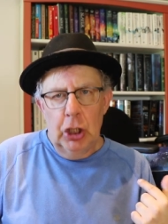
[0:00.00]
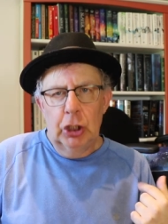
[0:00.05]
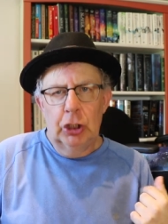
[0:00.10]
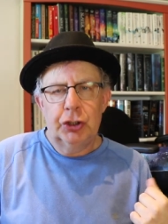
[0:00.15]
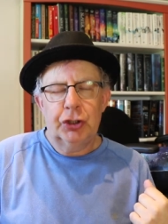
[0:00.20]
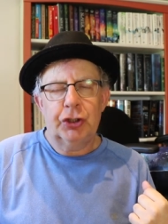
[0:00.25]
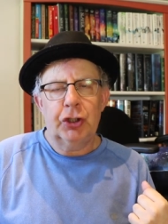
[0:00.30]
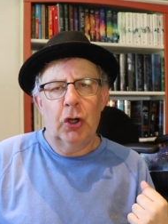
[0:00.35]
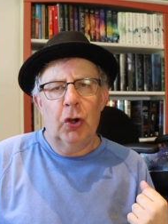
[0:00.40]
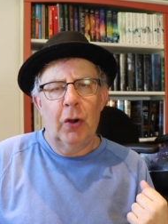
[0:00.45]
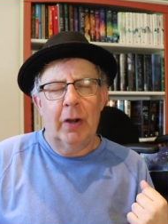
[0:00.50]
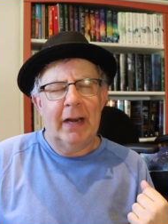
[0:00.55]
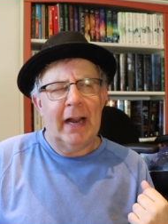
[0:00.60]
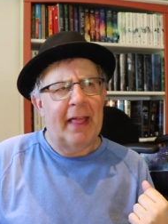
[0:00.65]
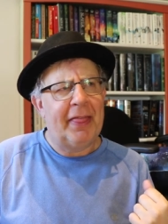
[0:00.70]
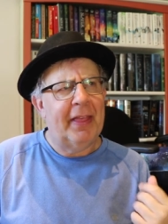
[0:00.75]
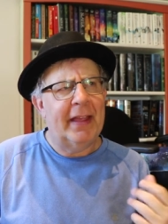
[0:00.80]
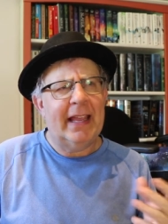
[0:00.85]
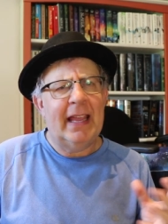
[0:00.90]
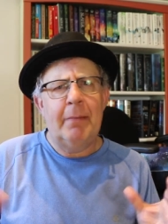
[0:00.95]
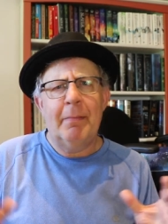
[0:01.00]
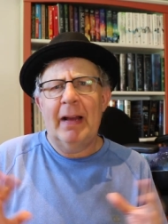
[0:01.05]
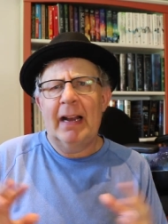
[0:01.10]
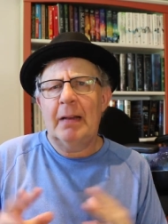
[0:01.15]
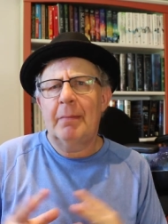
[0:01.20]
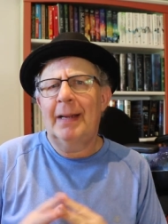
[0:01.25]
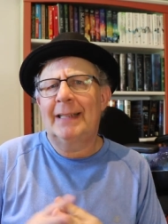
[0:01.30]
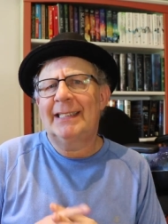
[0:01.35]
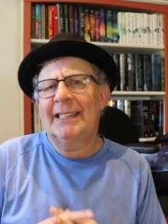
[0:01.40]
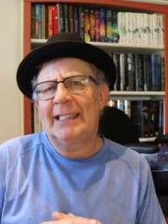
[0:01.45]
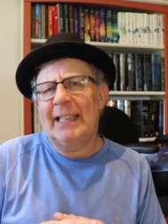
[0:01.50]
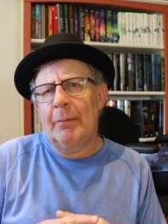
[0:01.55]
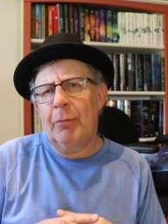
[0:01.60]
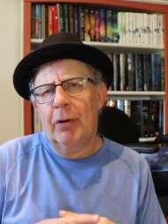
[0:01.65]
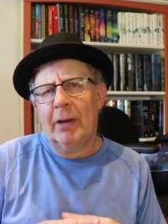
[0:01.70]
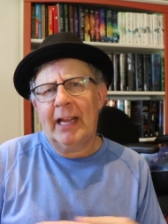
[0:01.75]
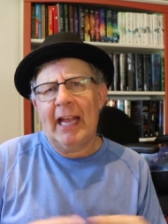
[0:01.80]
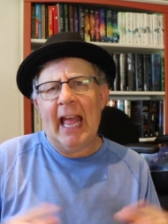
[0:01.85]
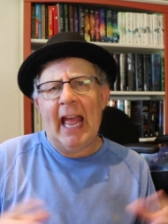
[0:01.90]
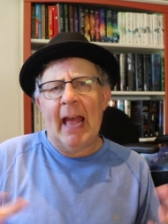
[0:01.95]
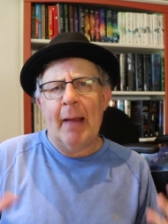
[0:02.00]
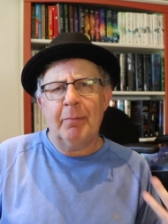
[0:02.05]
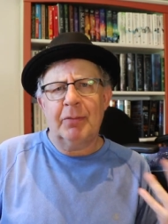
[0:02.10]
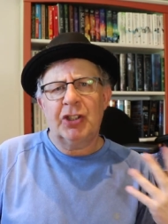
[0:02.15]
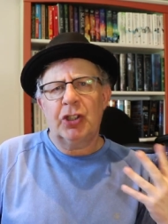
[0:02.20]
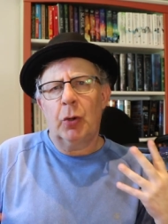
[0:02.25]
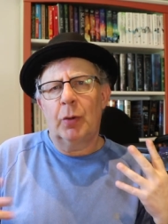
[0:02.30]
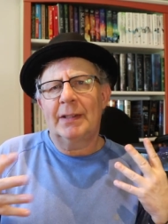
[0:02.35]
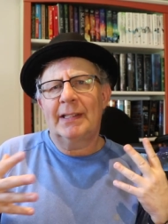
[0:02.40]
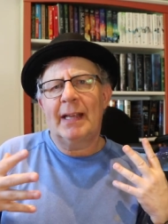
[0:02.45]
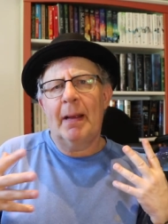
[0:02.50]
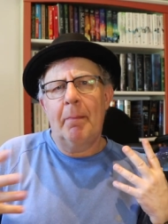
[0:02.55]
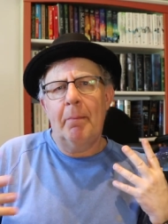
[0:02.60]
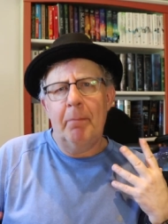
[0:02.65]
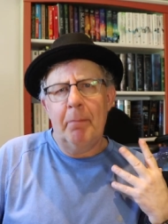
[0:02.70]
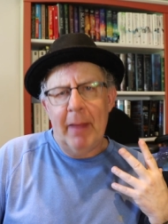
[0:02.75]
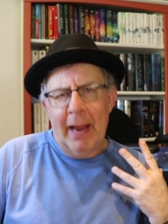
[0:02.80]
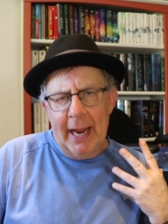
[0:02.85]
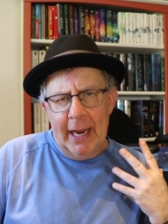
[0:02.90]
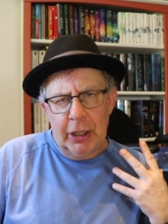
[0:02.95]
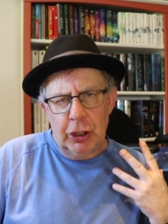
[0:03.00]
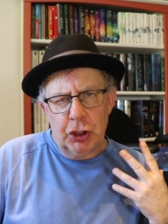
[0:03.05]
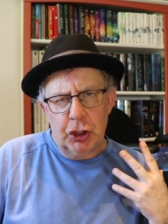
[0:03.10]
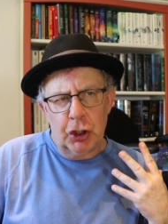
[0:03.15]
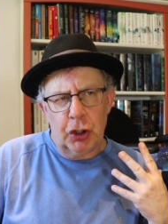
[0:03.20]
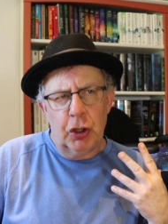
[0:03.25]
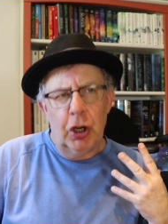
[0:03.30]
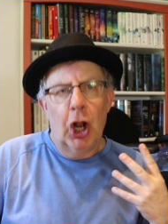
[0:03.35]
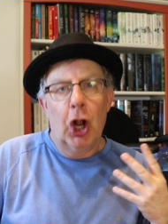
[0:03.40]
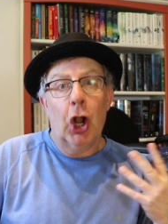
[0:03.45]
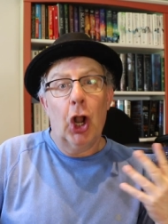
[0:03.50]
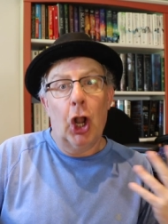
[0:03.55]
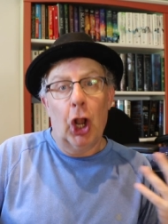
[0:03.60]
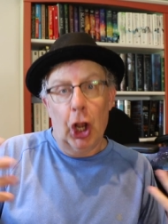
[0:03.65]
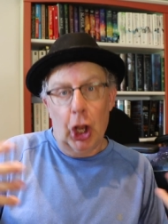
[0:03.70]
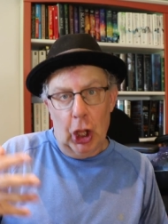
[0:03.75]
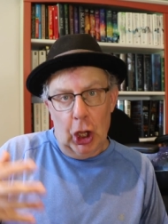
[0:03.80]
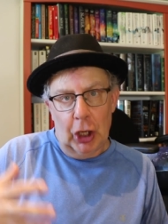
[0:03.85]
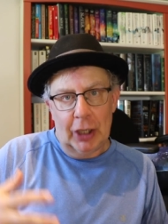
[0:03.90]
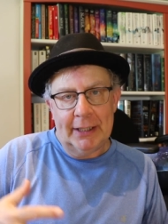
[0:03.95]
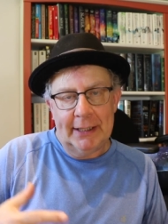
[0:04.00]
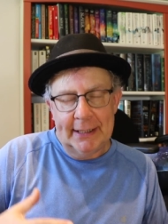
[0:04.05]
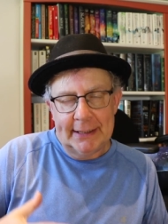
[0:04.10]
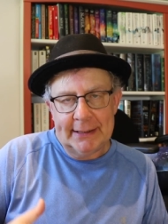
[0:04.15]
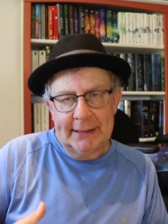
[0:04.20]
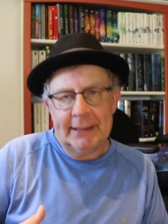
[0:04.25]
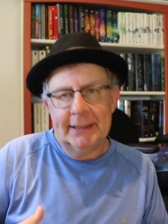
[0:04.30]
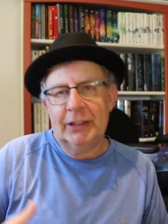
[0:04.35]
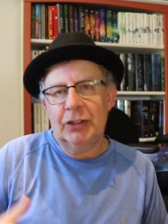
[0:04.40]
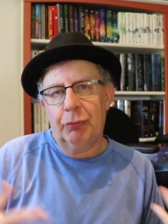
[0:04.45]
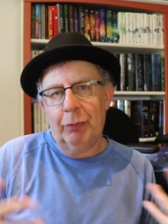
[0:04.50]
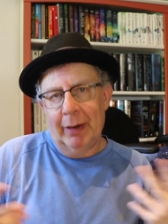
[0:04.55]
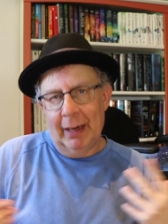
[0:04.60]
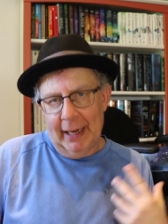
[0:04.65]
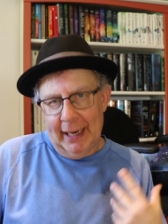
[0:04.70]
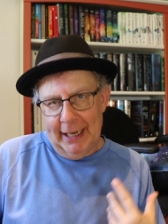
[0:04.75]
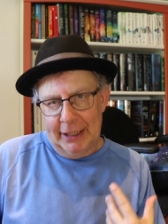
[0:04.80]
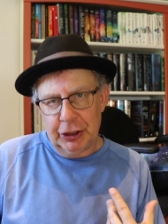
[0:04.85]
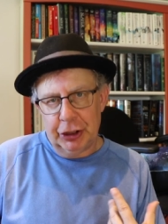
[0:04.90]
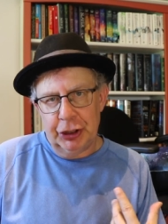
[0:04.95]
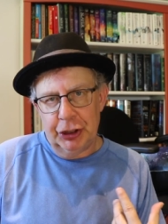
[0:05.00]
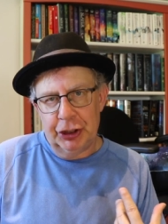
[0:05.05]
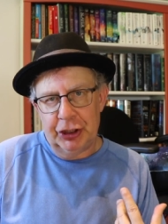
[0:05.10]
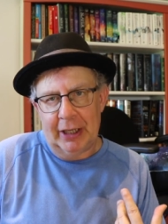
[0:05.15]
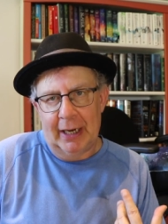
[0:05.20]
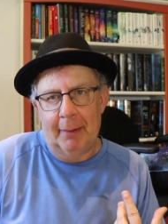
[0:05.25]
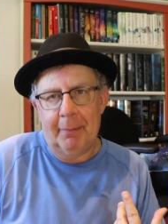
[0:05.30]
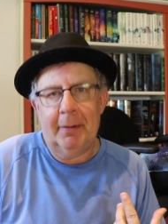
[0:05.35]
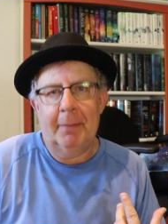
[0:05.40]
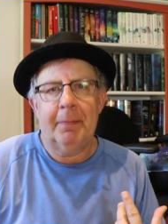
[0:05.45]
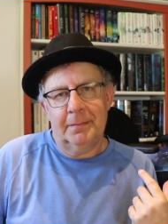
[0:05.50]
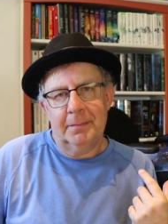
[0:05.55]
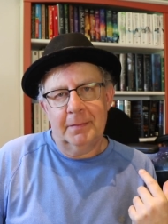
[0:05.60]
So, and I think he met him at summer camp, so it's a major long-distance relationship.